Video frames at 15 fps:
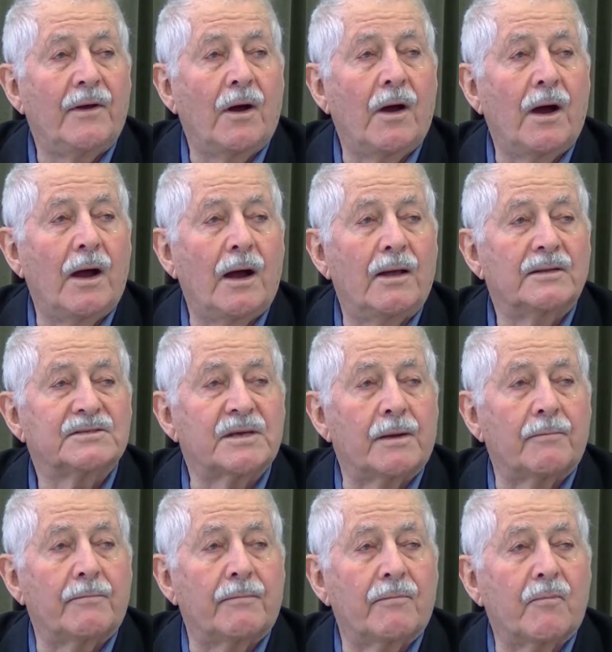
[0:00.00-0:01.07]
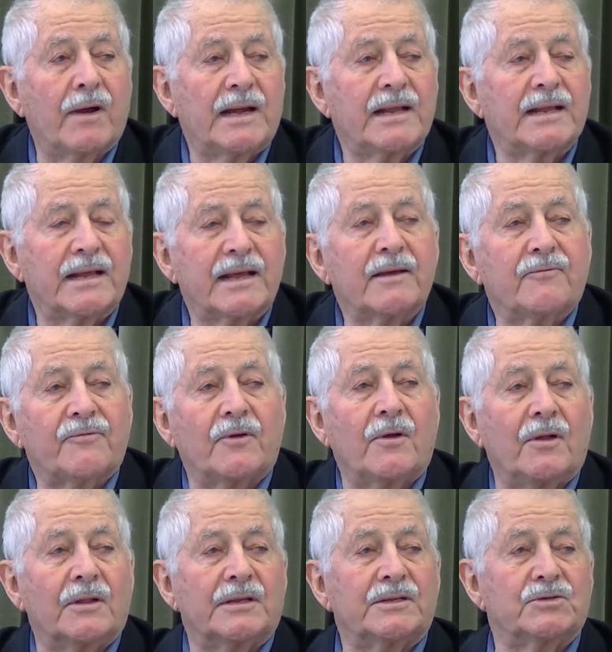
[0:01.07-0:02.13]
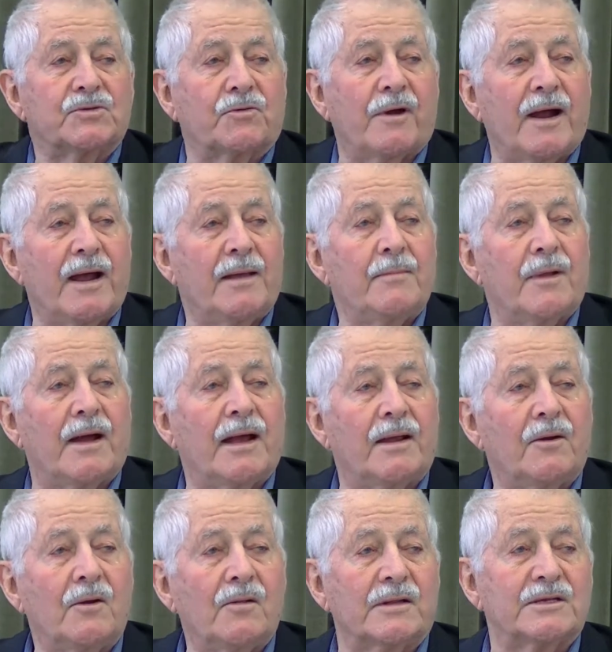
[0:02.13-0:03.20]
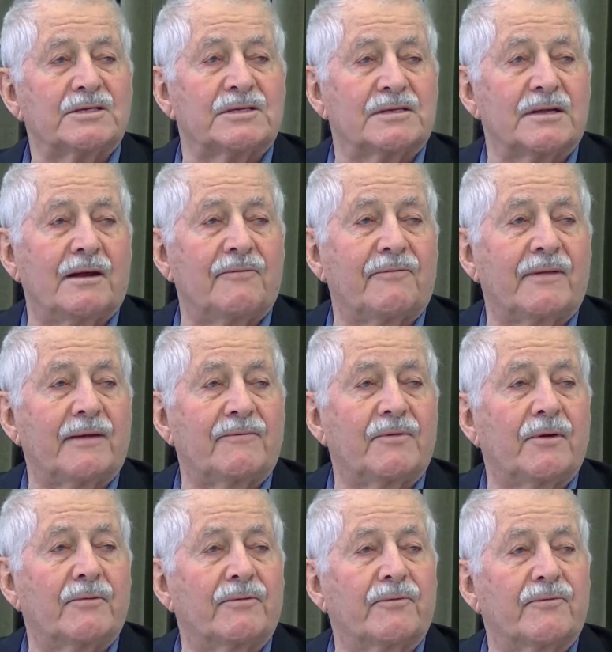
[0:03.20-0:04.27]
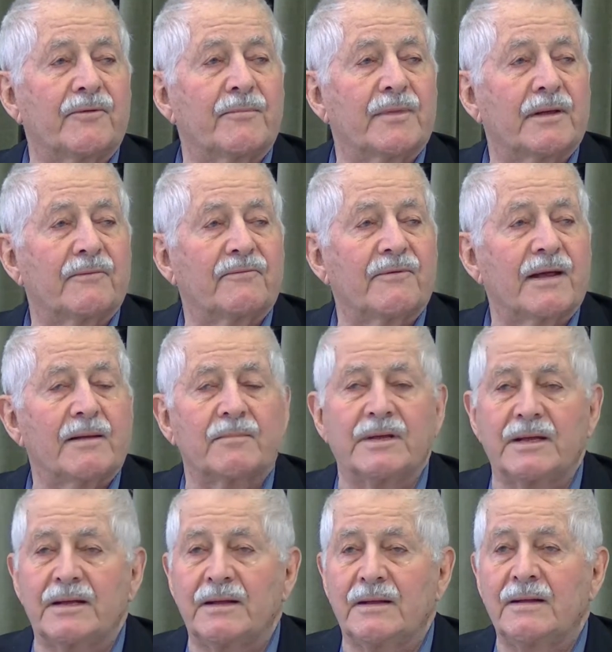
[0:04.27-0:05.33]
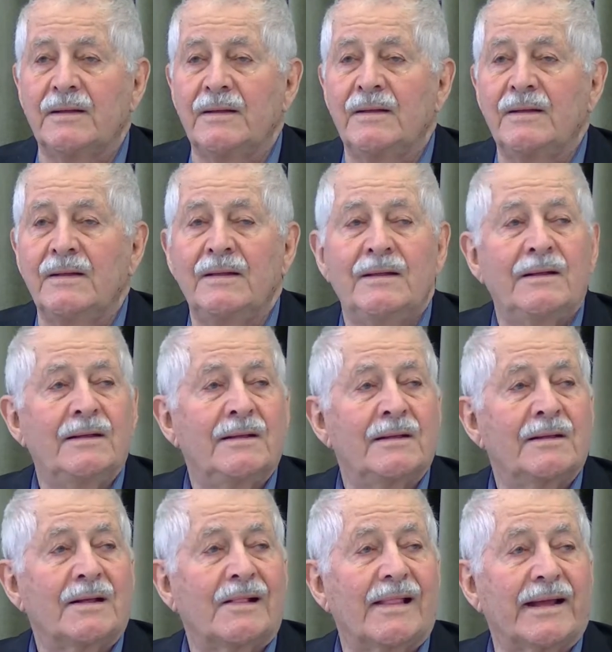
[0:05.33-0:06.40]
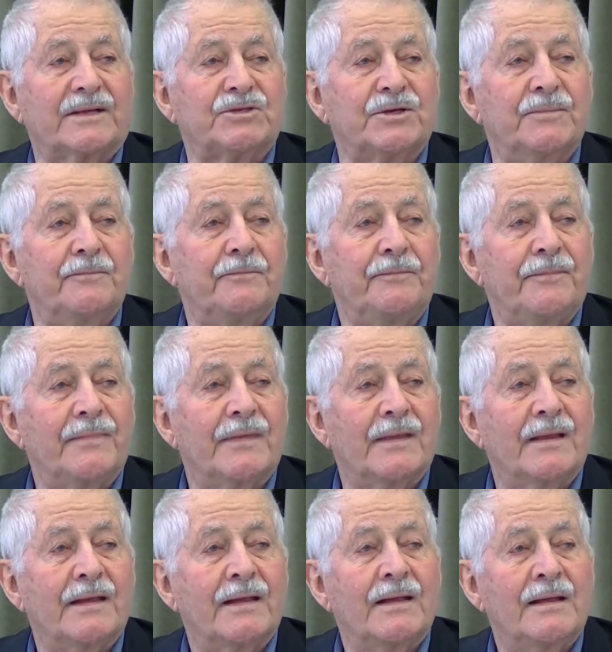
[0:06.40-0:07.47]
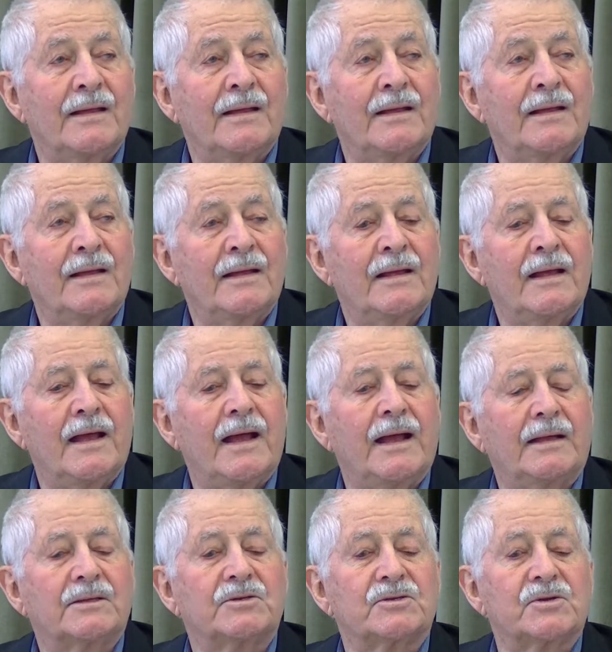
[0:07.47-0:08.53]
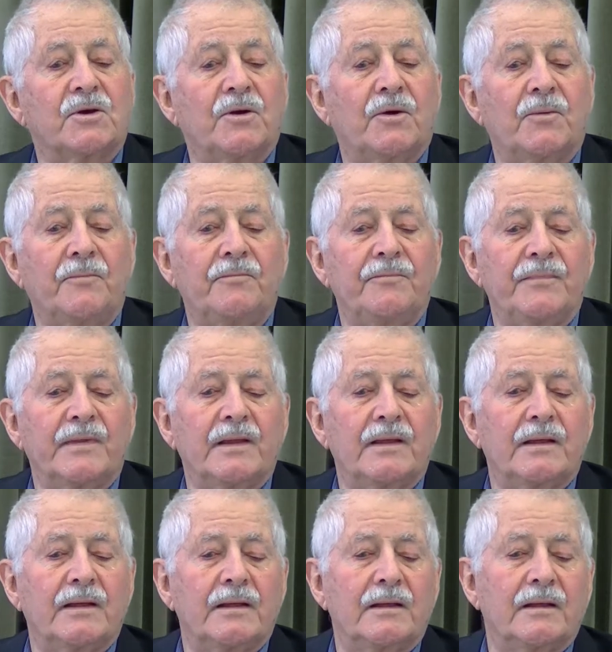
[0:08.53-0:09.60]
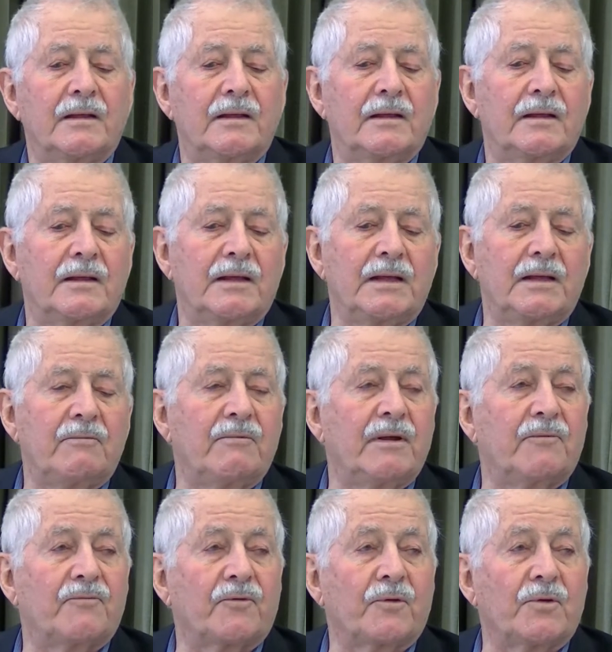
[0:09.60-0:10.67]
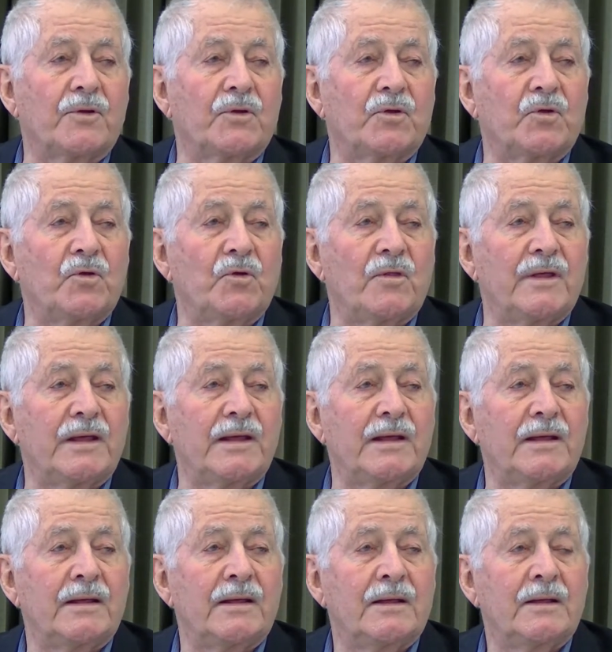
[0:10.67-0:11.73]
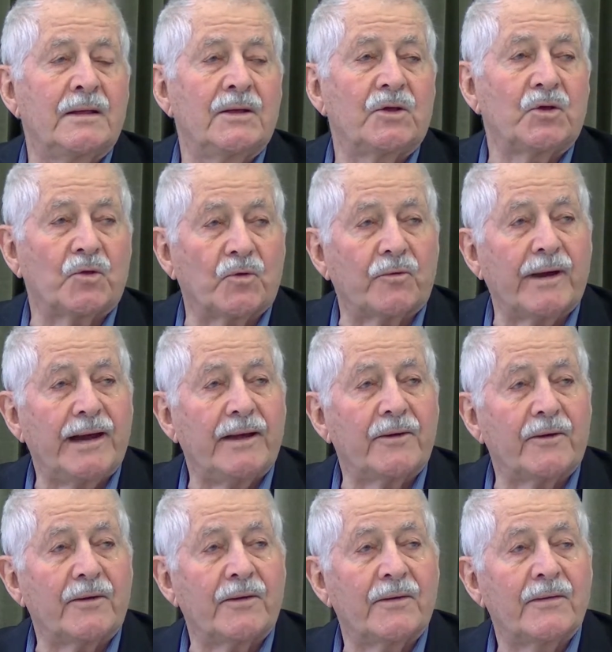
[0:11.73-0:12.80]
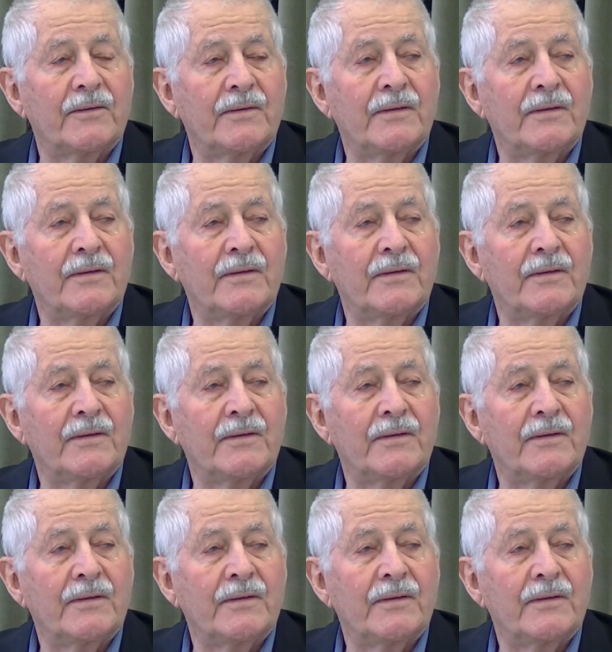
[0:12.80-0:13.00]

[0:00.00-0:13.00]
Uh, as a wedding gift, all inscribed. I had all this stuff left over from the family collection. And so he referred it to the curator.